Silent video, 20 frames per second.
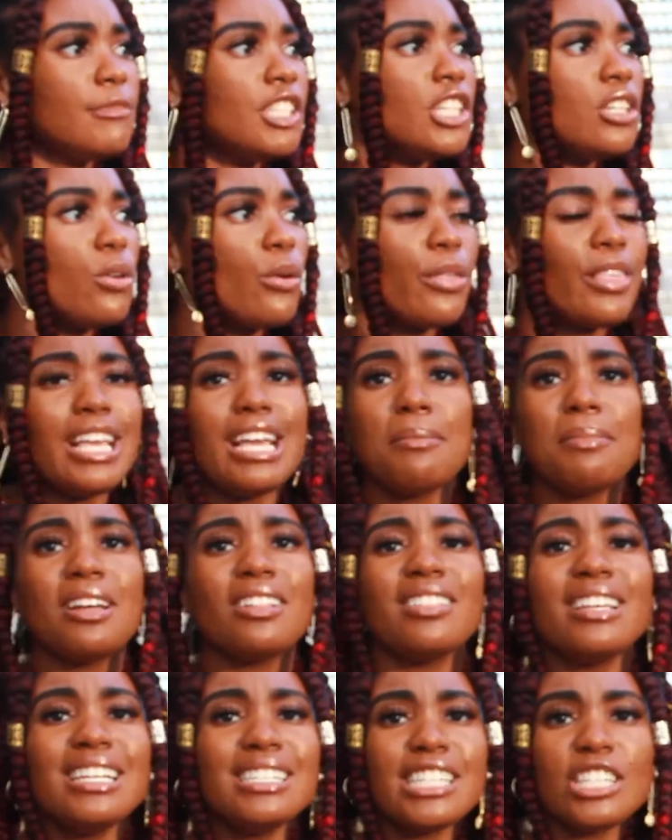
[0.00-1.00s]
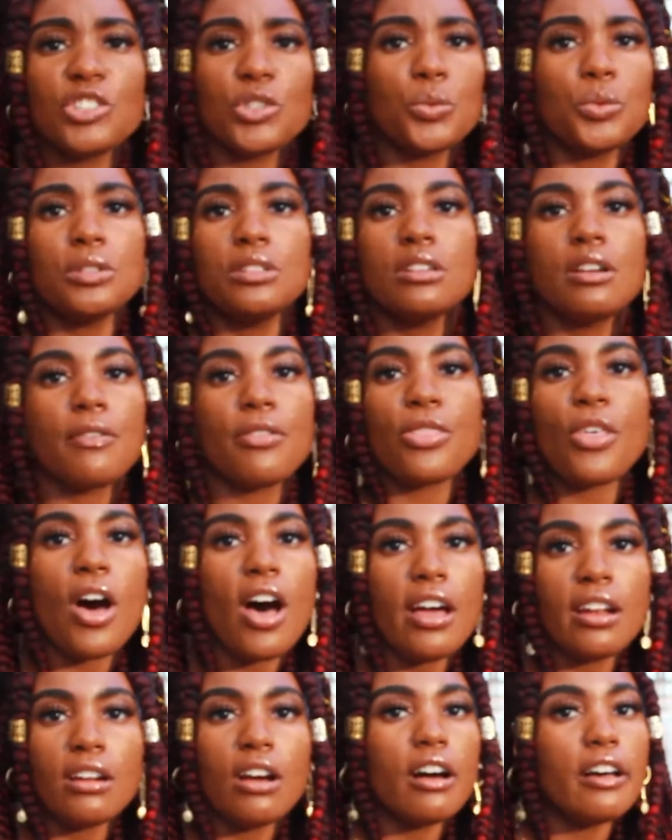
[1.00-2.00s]
you know, think about things that you wouldn't have
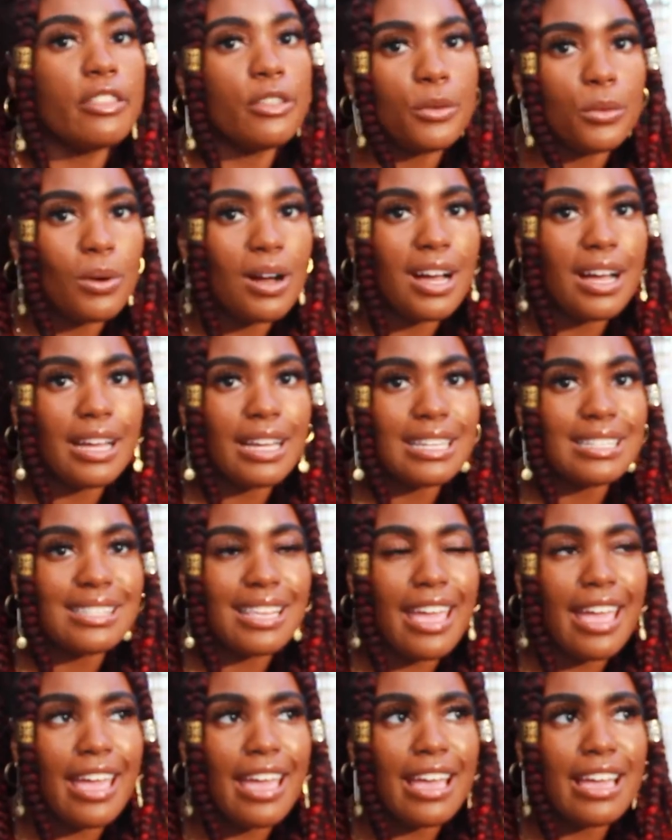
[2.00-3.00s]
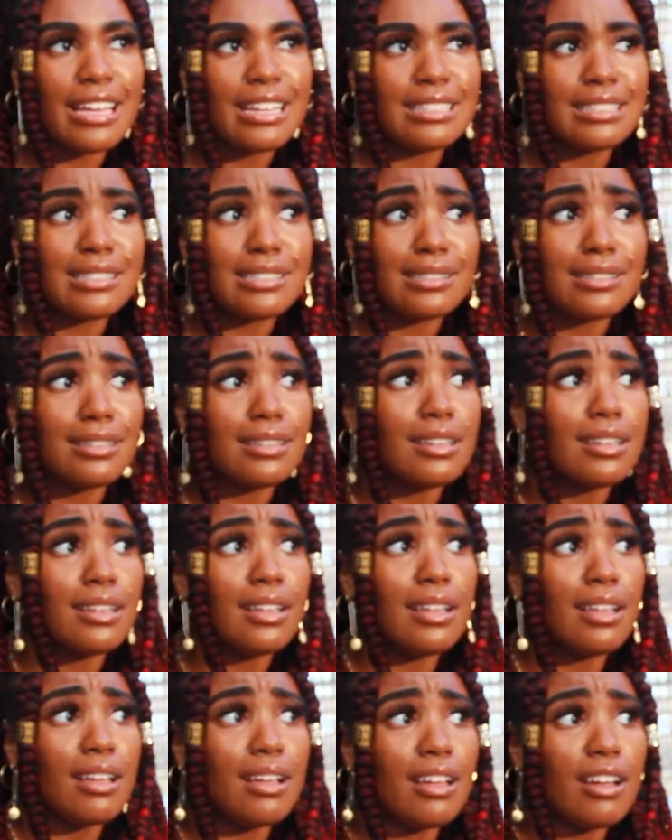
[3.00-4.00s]
thought otherwise. And
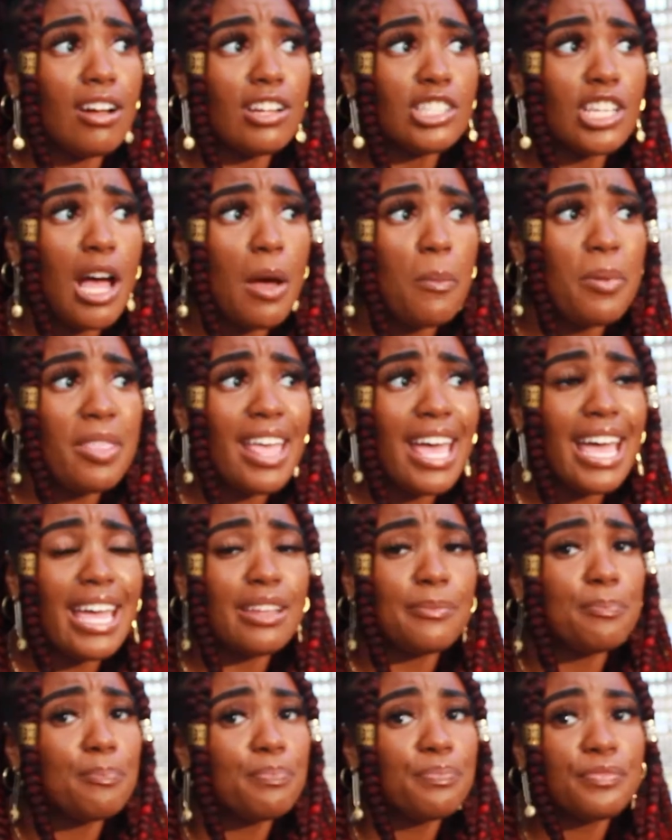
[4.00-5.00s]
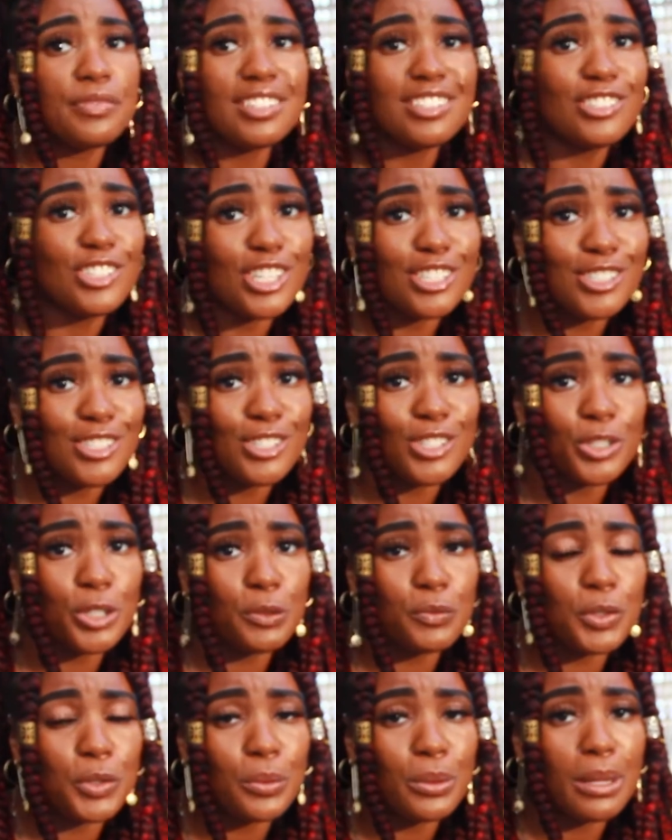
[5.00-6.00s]
on top of that, doesn't
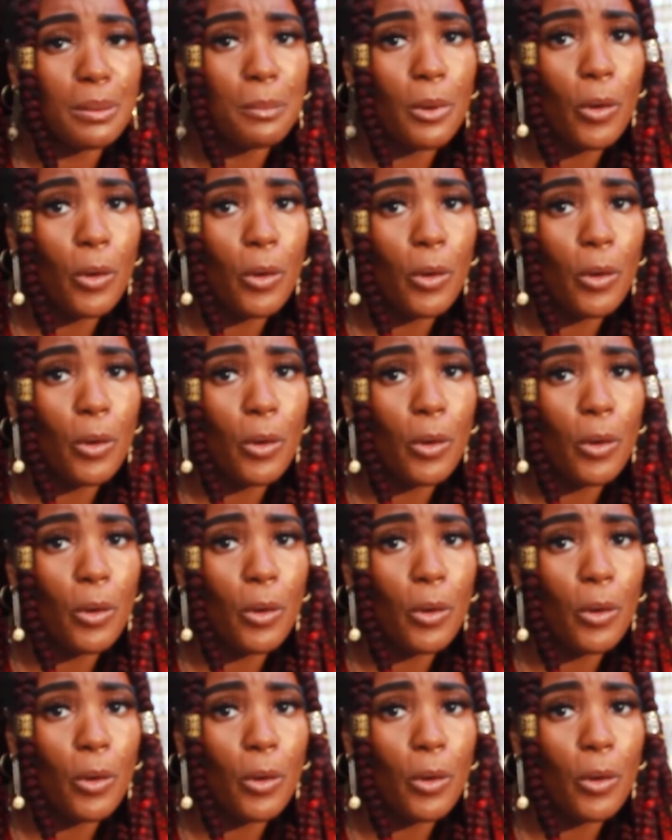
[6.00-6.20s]
serve you in the